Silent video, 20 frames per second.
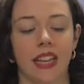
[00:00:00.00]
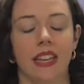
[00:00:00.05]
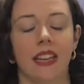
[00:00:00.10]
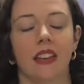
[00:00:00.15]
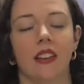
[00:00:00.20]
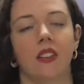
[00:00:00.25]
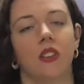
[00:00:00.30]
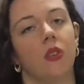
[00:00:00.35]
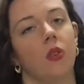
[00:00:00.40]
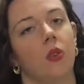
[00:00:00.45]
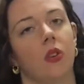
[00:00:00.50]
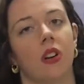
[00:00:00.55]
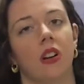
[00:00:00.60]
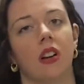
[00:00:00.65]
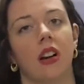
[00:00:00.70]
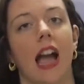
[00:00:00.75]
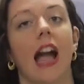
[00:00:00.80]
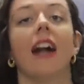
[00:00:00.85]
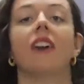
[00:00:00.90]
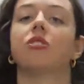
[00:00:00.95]
In
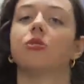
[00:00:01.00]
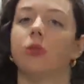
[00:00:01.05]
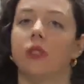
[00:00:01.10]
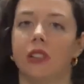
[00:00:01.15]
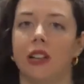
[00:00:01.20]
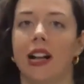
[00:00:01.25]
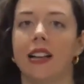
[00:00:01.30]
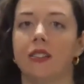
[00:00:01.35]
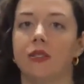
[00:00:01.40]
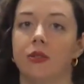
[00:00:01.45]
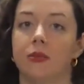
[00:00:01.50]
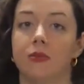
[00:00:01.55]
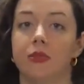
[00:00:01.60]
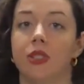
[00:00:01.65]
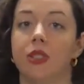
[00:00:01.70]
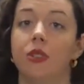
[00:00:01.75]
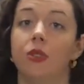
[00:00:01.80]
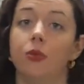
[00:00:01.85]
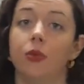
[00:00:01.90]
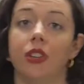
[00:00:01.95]
your actual classroom
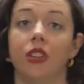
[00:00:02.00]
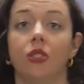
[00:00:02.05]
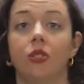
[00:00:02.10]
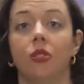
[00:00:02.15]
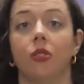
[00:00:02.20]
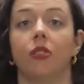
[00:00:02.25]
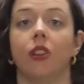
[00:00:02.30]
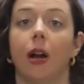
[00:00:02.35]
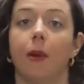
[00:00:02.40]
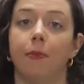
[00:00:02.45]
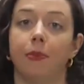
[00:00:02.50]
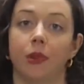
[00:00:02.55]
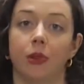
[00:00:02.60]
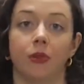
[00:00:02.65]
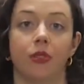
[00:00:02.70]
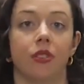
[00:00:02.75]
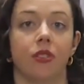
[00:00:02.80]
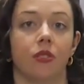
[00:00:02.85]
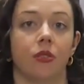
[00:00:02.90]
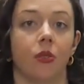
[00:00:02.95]
too, when you go to
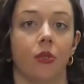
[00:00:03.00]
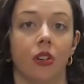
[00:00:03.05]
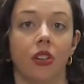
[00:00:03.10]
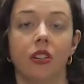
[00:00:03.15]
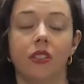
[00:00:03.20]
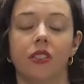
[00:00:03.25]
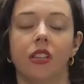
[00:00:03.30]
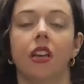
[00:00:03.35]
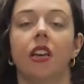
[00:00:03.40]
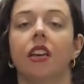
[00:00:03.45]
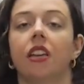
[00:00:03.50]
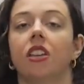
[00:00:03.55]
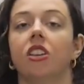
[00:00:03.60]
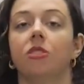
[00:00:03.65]
upload the scores,